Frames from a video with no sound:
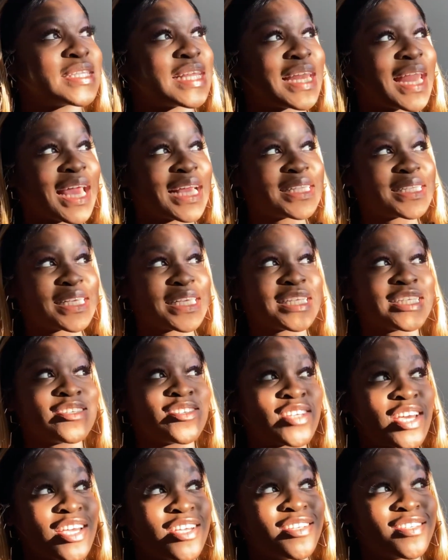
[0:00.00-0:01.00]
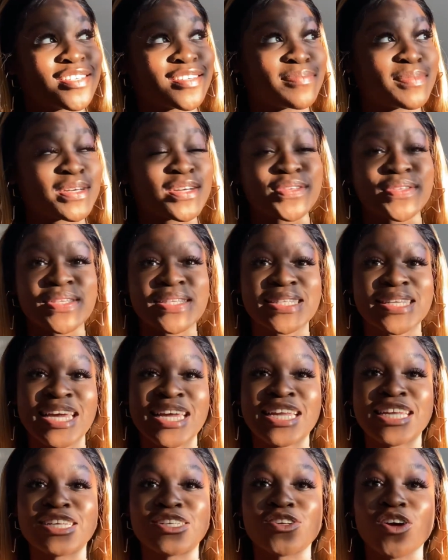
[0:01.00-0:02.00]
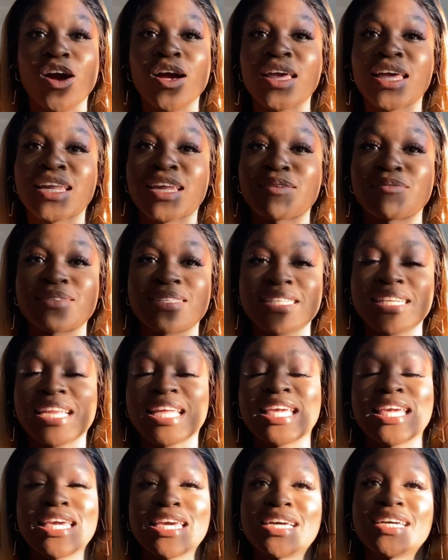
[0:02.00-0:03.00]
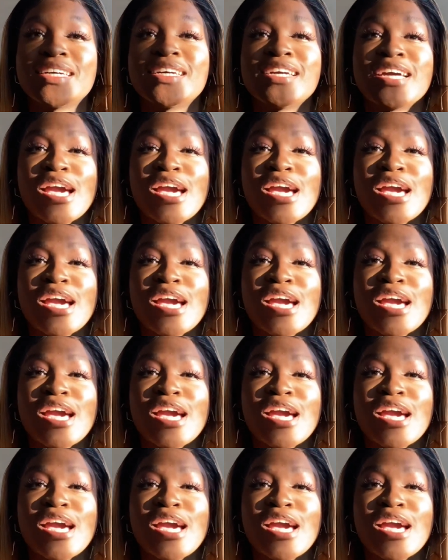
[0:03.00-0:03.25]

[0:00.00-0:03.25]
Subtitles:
The lighting is changing because it's getting dark and I'm sitting here,